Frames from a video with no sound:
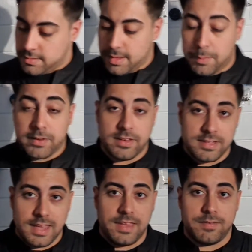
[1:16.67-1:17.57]
couple of the
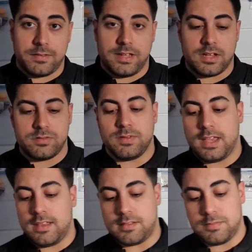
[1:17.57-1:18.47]
teeth on the actual
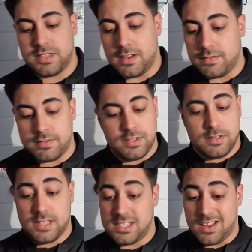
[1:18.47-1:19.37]
gears themselves
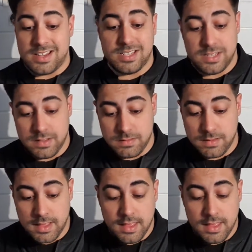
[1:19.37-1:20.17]
just decided to